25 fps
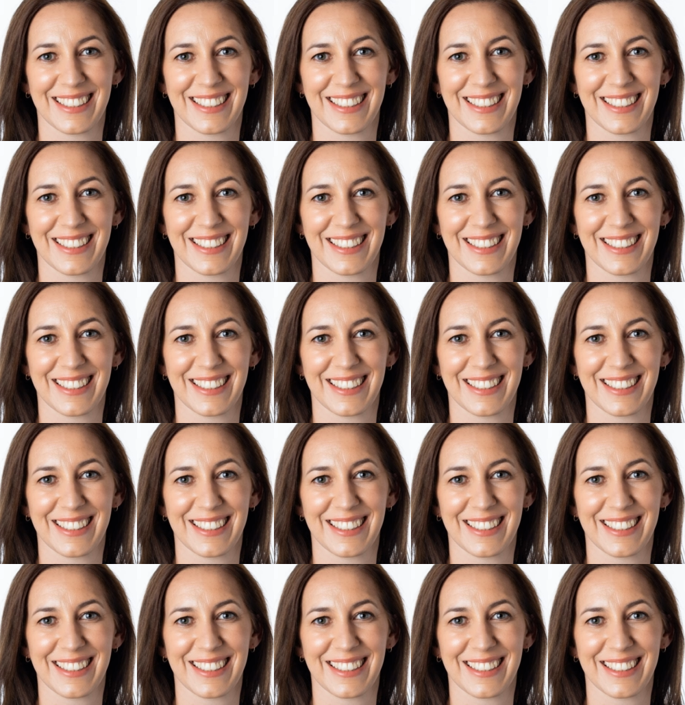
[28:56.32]

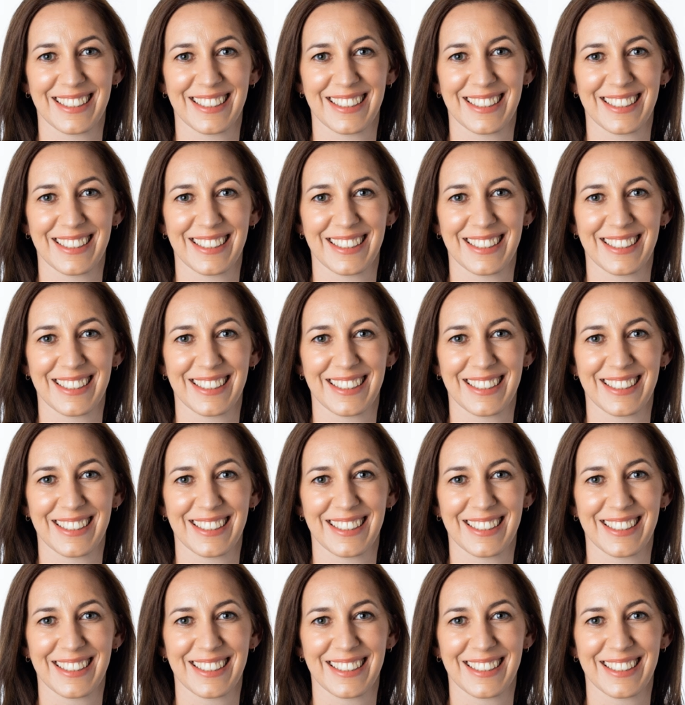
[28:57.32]

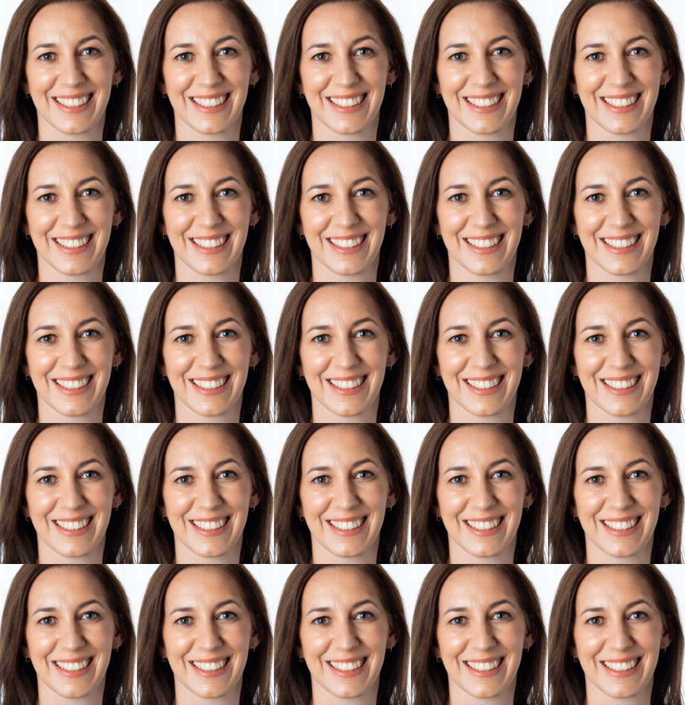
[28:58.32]

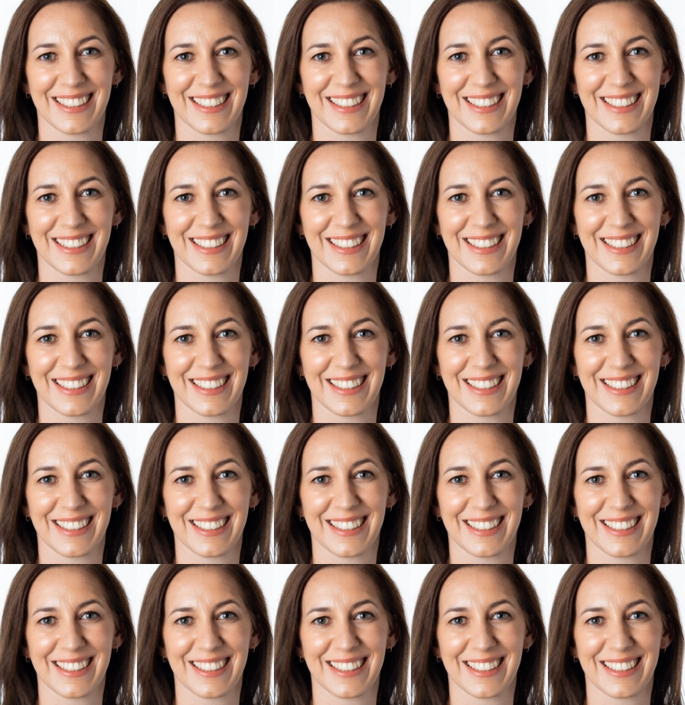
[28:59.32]

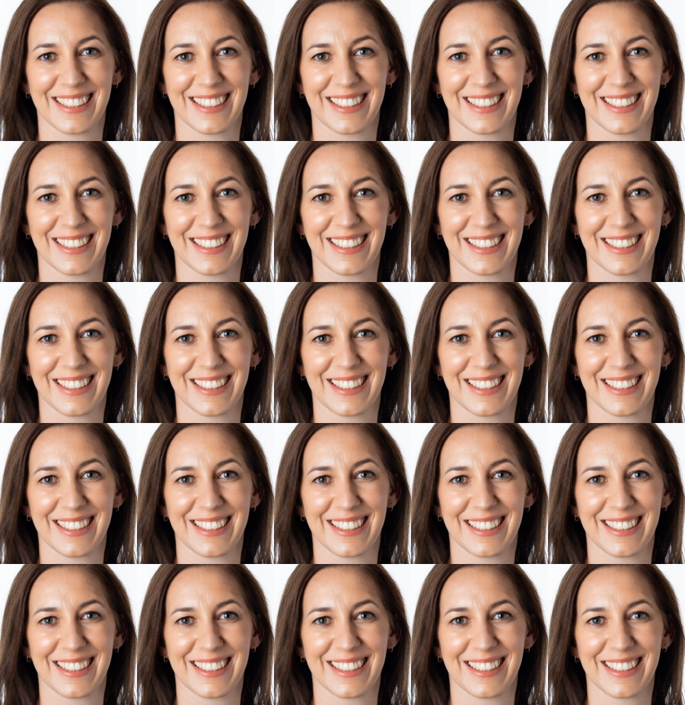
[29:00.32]
This is a still picture; no speech is visible.